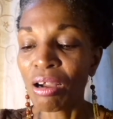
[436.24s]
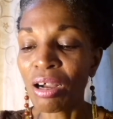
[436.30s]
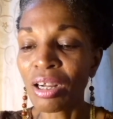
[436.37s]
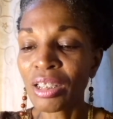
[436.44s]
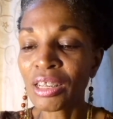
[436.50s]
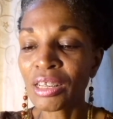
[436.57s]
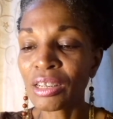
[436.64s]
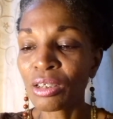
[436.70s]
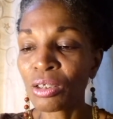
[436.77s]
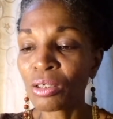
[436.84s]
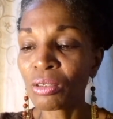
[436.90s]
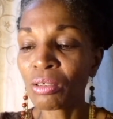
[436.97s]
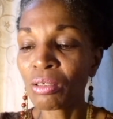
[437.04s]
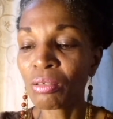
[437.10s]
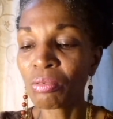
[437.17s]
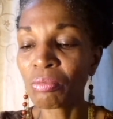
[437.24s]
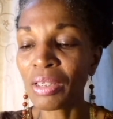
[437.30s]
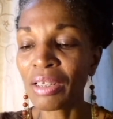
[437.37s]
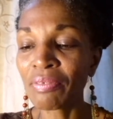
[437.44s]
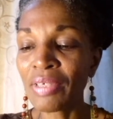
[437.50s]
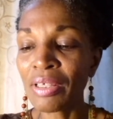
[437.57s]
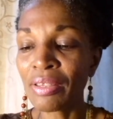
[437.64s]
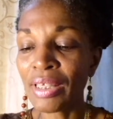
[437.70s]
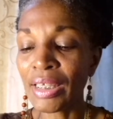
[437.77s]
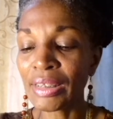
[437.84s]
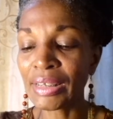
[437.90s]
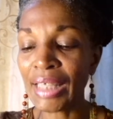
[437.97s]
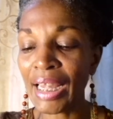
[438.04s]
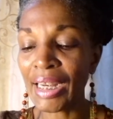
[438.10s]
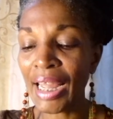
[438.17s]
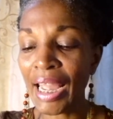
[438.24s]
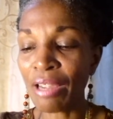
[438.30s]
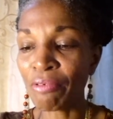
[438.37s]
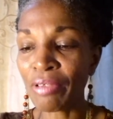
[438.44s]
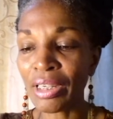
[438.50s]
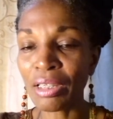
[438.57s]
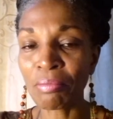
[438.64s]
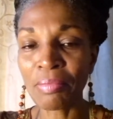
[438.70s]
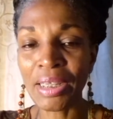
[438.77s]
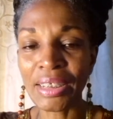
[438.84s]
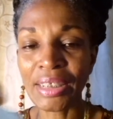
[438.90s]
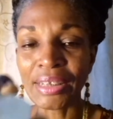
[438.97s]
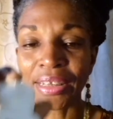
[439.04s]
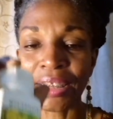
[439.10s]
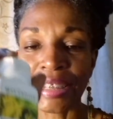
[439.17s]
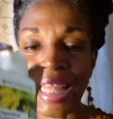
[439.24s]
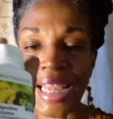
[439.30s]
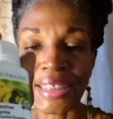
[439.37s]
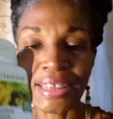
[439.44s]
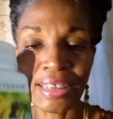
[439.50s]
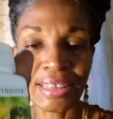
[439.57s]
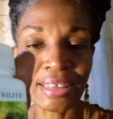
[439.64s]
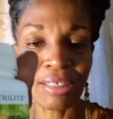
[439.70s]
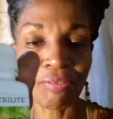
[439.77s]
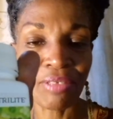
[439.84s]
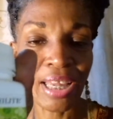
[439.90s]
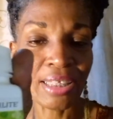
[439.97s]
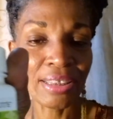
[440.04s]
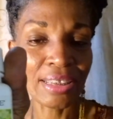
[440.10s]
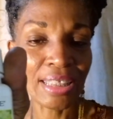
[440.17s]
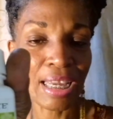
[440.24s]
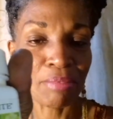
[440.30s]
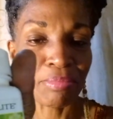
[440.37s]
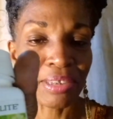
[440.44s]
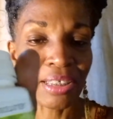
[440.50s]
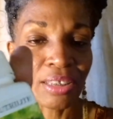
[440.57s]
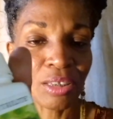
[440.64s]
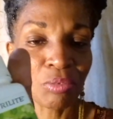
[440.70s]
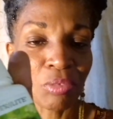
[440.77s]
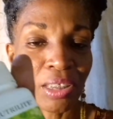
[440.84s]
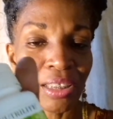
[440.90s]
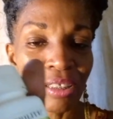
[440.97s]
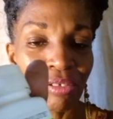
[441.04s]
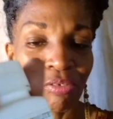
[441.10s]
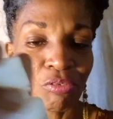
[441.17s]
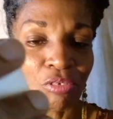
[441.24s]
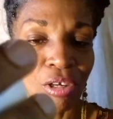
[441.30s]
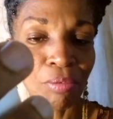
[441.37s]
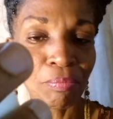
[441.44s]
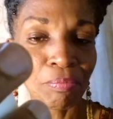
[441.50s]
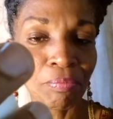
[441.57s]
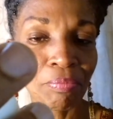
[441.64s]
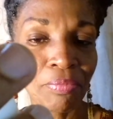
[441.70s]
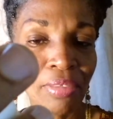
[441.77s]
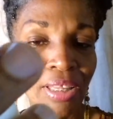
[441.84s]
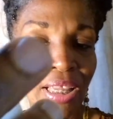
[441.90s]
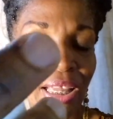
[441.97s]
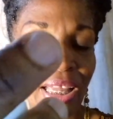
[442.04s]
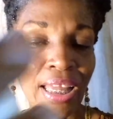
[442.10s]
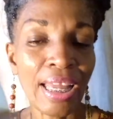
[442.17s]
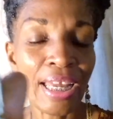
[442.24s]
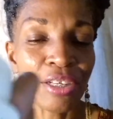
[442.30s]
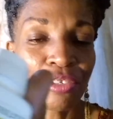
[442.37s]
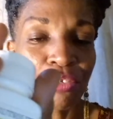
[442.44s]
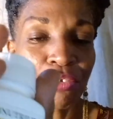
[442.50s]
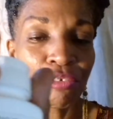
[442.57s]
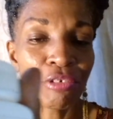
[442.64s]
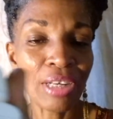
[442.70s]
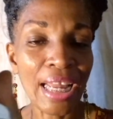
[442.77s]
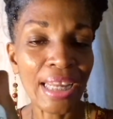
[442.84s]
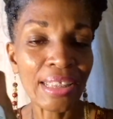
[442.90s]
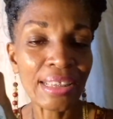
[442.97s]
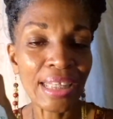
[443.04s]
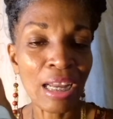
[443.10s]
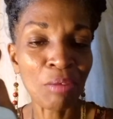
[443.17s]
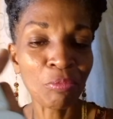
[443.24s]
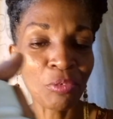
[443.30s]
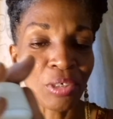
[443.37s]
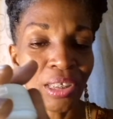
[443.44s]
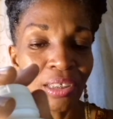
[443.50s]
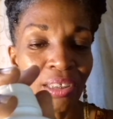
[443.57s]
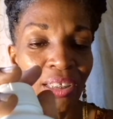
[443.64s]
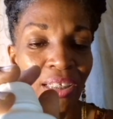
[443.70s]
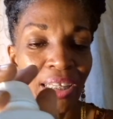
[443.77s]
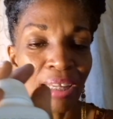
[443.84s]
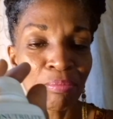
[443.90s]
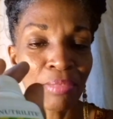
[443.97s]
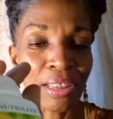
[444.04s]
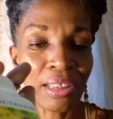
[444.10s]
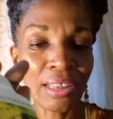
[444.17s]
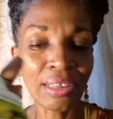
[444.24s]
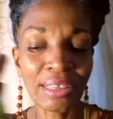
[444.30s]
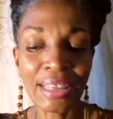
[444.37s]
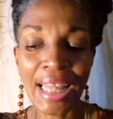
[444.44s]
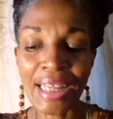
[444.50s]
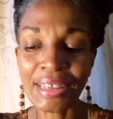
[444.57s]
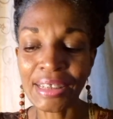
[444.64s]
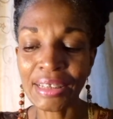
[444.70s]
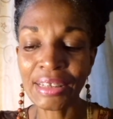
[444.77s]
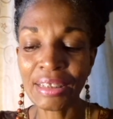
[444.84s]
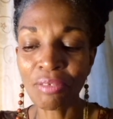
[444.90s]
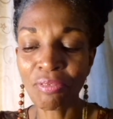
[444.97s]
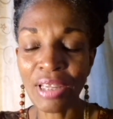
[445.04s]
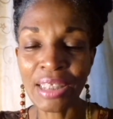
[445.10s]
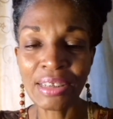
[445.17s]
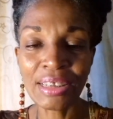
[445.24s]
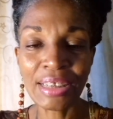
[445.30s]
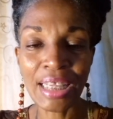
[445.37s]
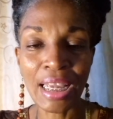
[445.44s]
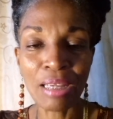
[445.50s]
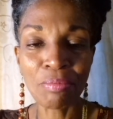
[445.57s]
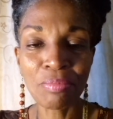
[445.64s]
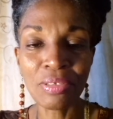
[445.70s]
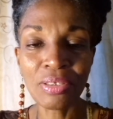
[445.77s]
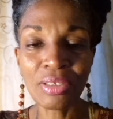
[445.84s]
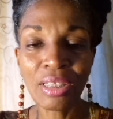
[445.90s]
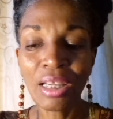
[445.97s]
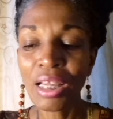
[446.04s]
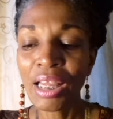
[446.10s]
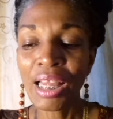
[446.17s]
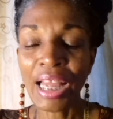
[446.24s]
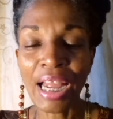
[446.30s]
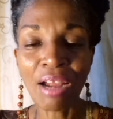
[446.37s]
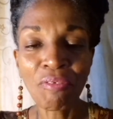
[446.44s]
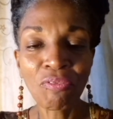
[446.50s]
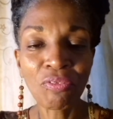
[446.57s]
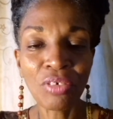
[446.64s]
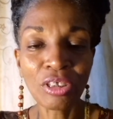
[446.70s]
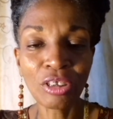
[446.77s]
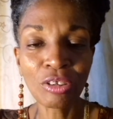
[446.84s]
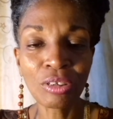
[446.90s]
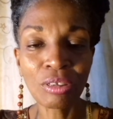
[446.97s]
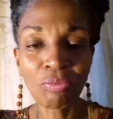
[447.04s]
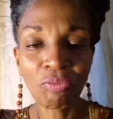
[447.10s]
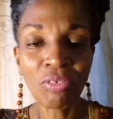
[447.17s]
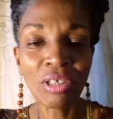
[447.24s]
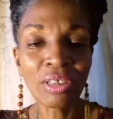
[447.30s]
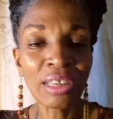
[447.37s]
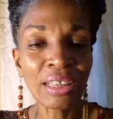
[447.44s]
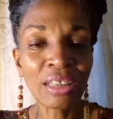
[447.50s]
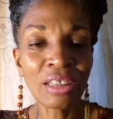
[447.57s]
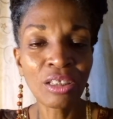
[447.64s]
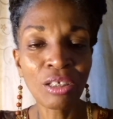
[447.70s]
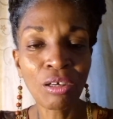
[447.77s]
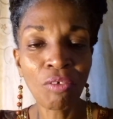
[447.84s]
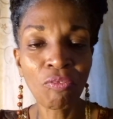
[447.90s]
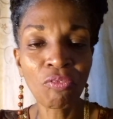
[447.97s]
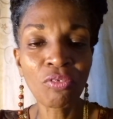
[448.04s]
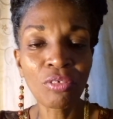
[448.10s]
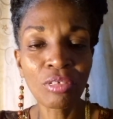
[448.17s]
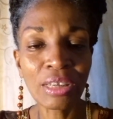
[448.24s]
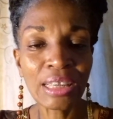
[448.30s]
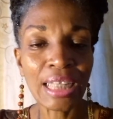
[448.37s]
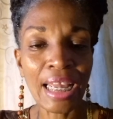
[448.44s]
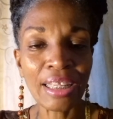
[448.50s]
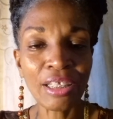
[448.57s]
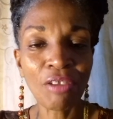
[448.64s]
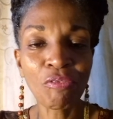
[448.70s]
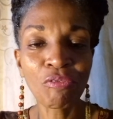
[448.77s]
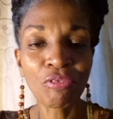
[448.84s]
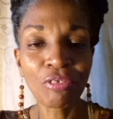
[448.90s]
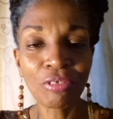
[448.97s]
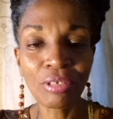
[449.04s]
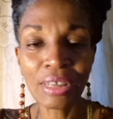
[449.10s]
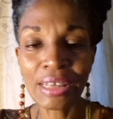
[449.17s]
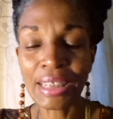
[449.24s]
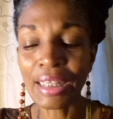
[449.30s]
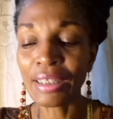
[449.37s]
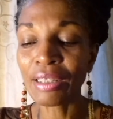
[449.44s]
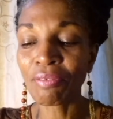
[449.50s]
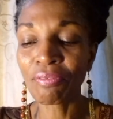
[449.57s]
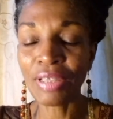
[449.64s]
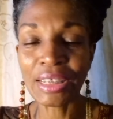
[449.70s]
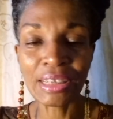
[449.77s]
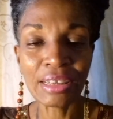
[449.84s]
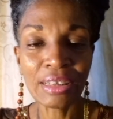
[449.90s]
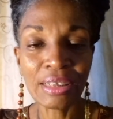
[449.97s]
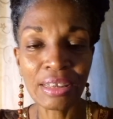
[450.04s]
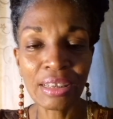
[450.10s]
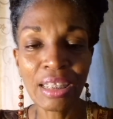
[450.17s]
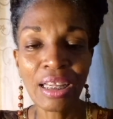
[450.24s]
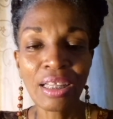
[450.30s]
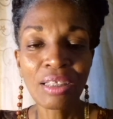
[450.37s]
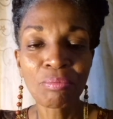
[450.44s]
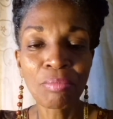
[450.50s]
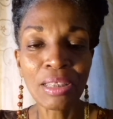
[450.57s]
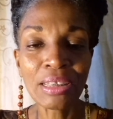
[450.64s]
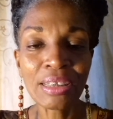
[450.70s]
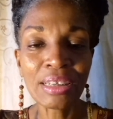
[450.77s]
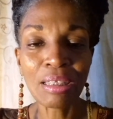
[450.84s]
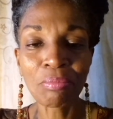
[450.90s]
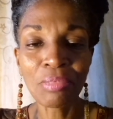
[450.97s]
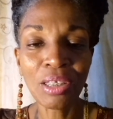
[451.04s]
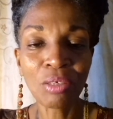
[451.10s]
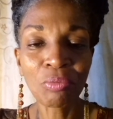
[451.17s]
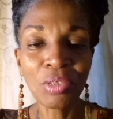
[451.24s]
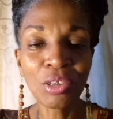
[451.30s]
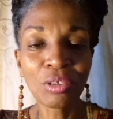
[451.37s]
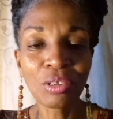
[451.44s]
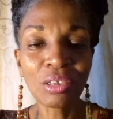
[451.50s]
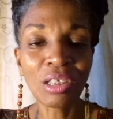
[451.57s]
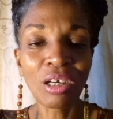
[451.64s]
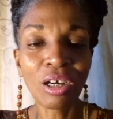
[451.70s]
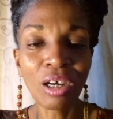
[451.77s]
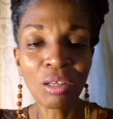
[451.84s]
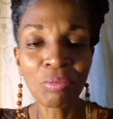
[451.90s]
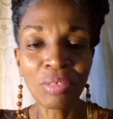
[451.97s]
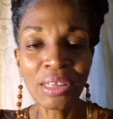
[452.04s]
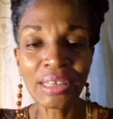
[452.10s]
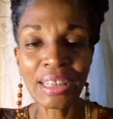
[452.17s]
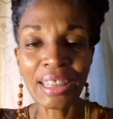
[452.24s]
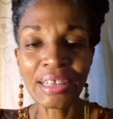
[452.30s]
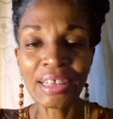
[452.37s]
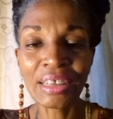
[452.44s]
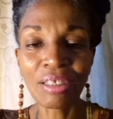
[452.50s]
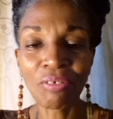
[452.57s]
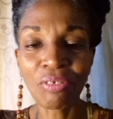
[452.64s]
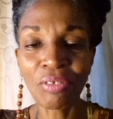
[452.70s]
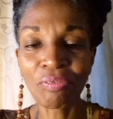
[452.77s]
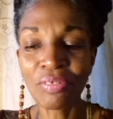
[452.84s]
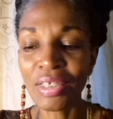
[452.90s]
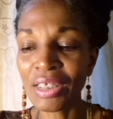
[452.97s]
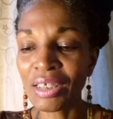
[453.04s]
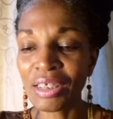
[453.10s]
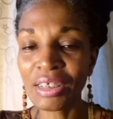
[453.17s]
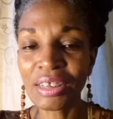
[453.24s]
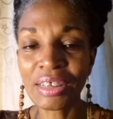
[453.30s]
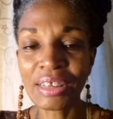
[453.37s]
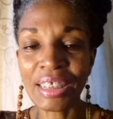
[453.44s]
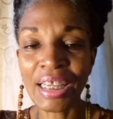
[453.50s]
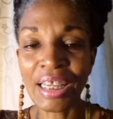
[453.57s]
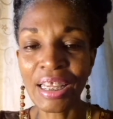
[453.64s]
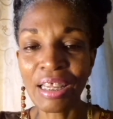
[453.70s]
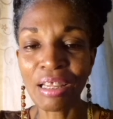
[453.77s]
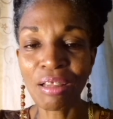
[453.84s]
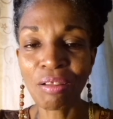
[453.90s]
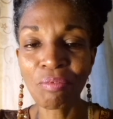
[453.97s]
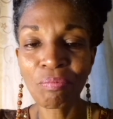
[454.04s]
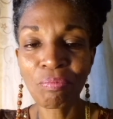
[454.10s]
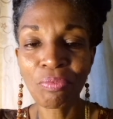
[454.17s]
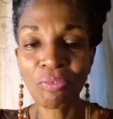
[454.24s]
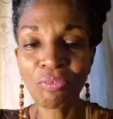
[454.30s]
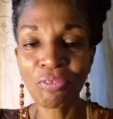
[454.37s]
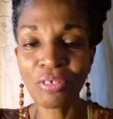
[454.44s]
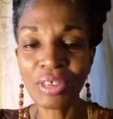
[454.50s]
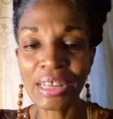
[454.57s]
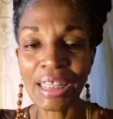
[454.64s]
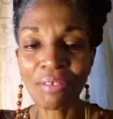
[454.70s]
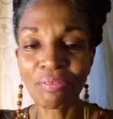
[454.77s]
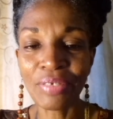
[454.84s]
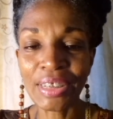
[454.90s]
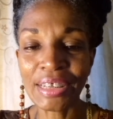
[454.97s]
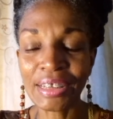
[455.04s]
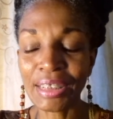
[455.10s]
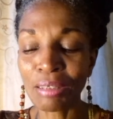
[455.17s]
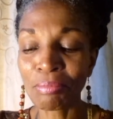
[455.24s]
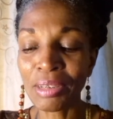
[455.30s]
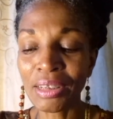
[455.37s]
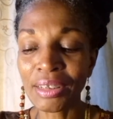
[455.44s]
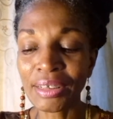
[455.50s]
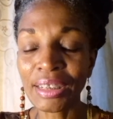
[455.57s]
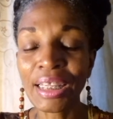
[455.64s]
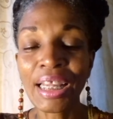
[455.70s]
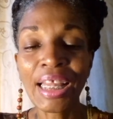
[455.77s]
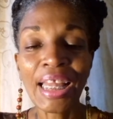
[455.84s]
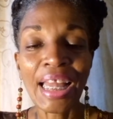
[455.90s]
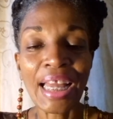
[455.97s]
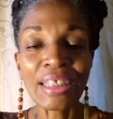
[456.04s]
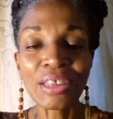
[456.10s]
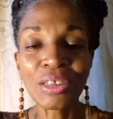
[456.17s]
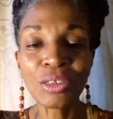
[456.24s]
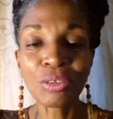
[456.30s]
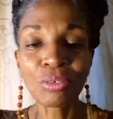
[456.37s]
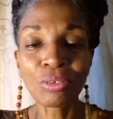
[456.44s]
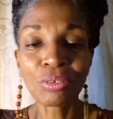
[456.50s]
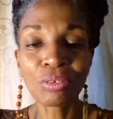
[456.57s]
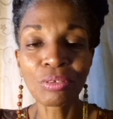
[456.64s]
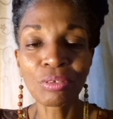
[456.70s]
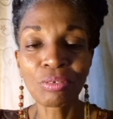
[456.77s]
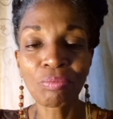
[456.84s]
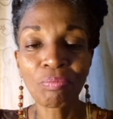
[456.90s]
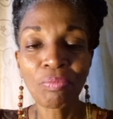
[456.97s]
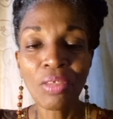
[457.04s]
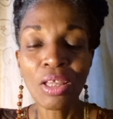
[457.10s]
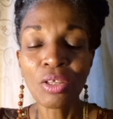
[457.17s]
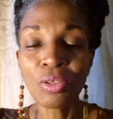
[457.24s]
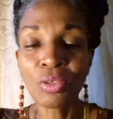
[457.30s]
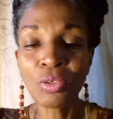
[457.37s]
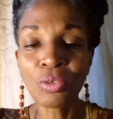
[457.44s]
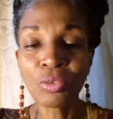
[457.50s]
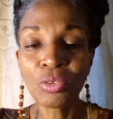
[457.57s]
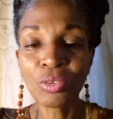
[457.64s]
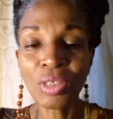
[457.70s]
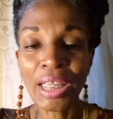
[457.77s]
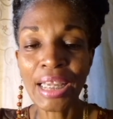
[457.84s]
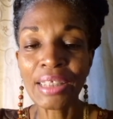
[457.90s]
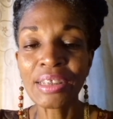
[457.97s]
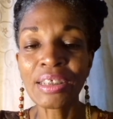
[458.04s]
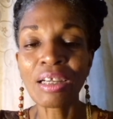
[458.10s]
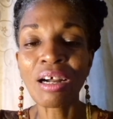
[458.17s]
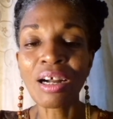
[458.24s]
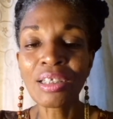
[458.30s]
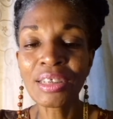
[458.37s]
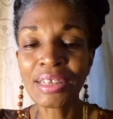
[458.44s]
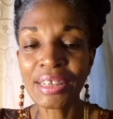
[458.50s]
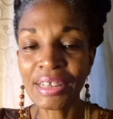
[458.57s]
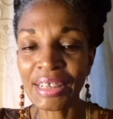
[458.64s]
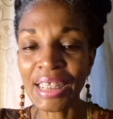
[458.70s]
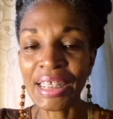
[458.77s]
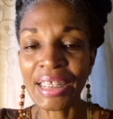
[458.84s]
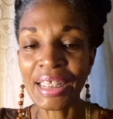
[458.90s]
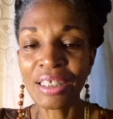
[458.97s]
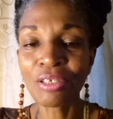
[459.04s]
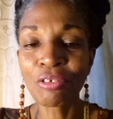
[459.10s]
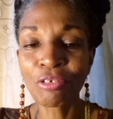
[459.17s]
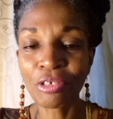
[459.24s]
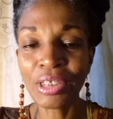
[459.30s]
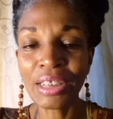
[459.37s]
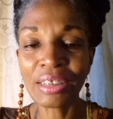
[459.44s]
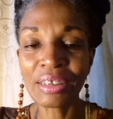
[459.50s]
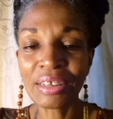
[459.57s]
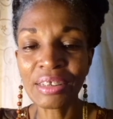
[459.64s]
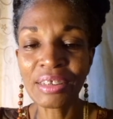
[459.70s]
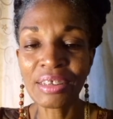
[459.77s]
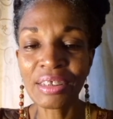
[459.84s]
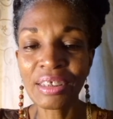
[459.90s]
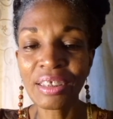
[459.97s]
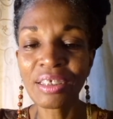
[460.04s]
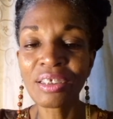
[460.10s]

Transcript: Also, one of the things that I recommend is the digestive enzymes. This one is from Nutrilite Amway, because digestive enzymes are found in your foods like your fruits and your veggies, but somehow we don't always get enough of these fruits and vegetables, and so you get oxygen in greens.